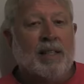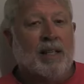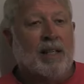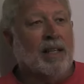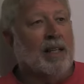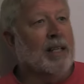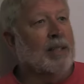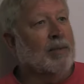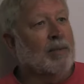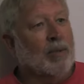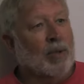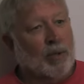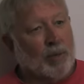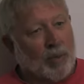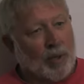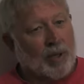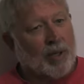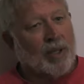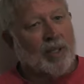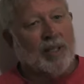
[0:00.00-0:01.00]
Uh, we're
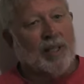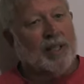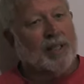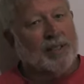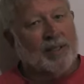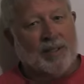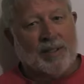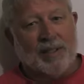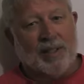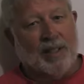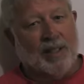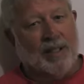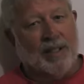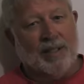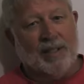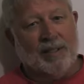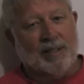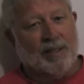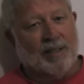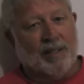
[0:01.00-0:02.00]
working in
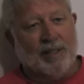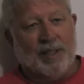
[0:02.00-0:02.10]
uh,